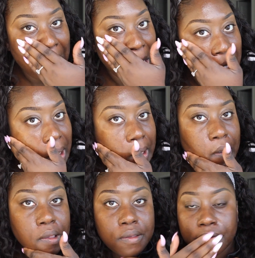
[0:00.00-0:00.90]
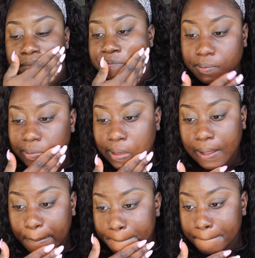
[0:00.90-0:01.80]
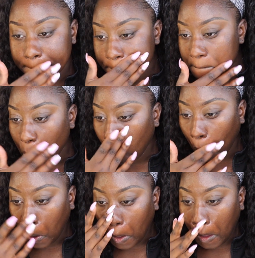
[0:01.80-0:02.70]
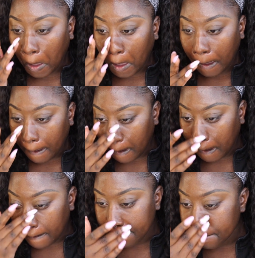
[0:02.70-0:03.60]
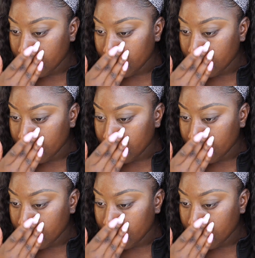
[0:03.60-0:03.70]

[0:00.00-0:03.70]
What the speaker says: your skin really shines underneath your foundation.